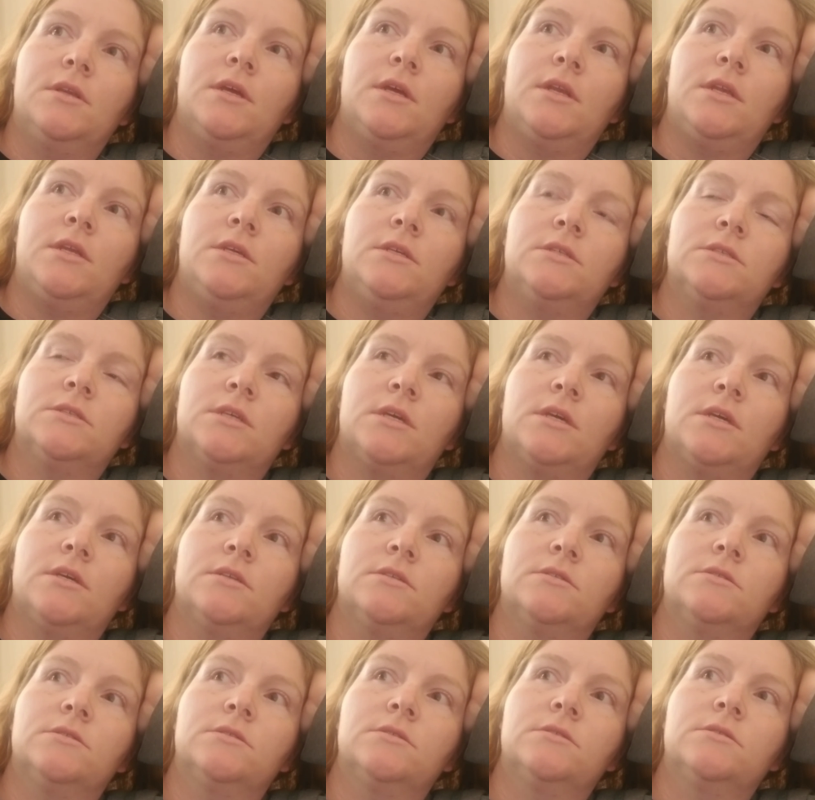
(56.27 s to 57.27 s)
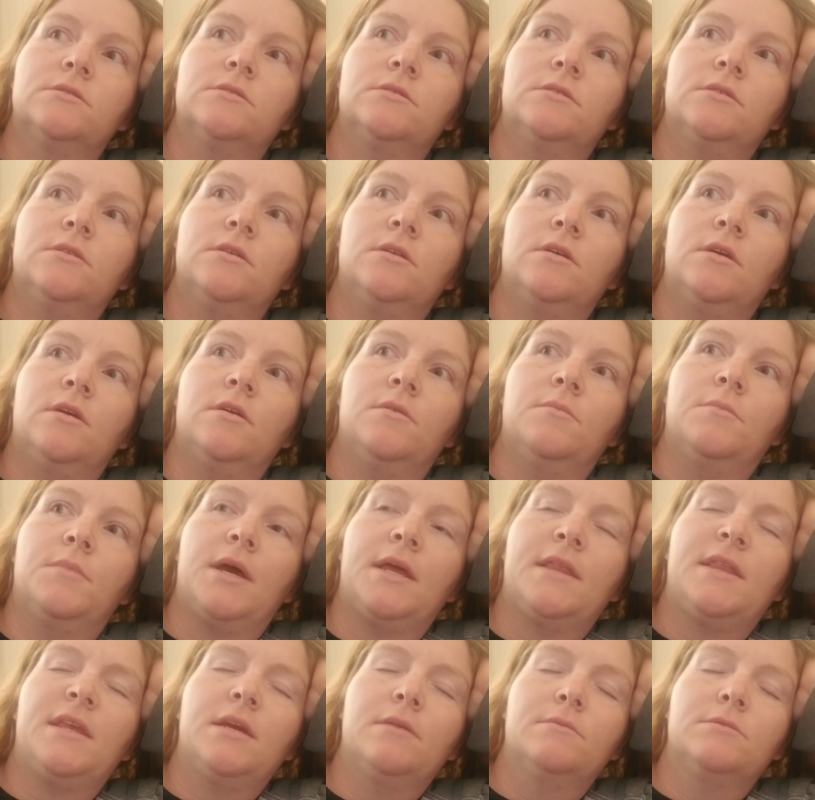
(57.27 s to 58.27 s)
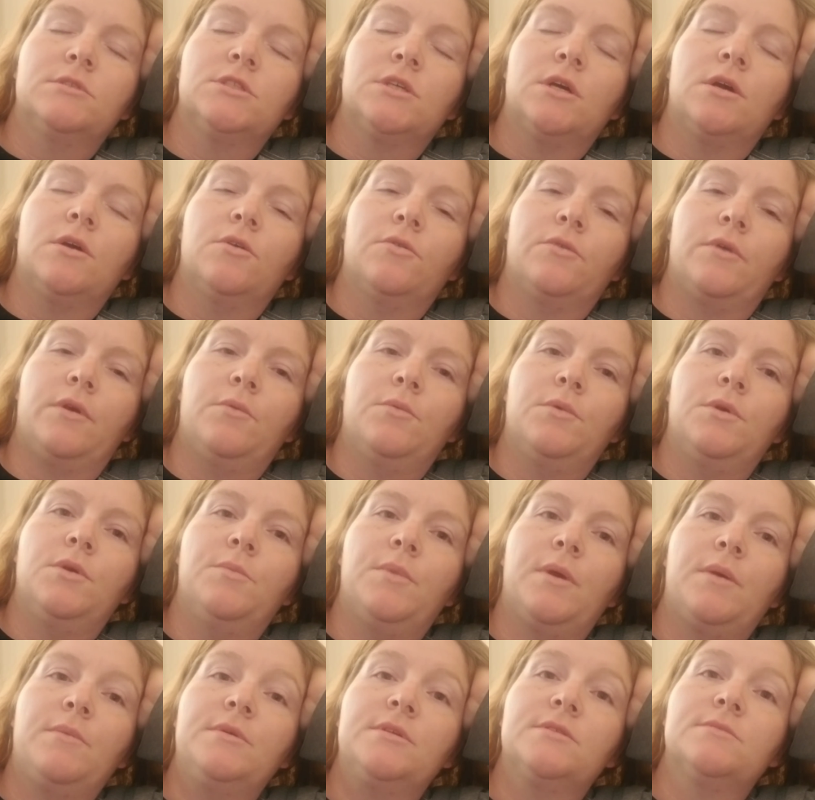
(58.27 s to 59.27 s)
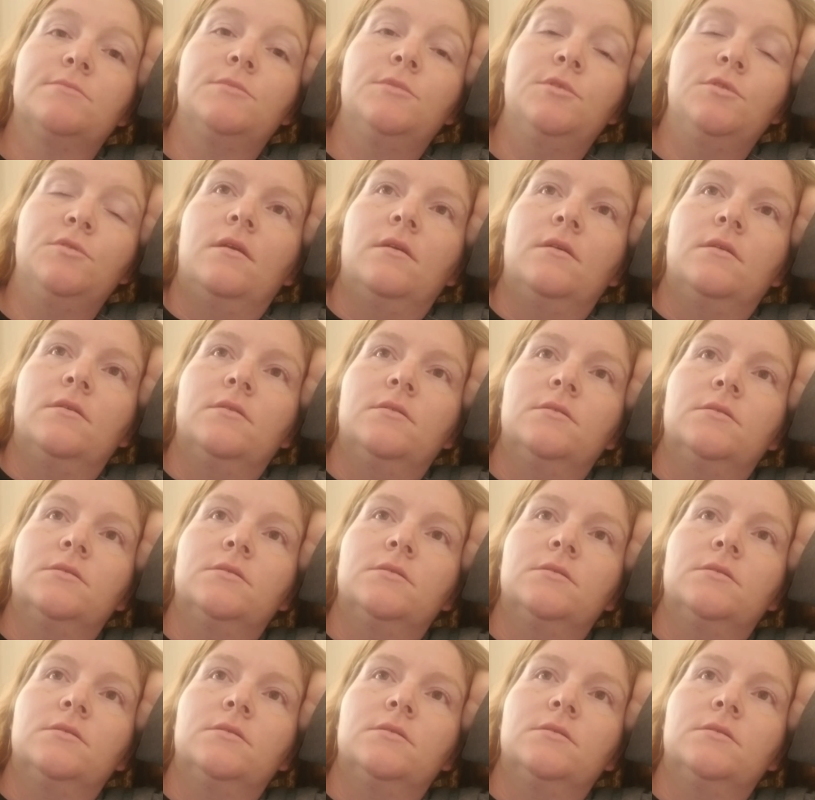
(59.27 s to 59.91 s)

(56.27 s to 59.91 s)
And he says, I think I'm just hungry. Will you make me some noodles?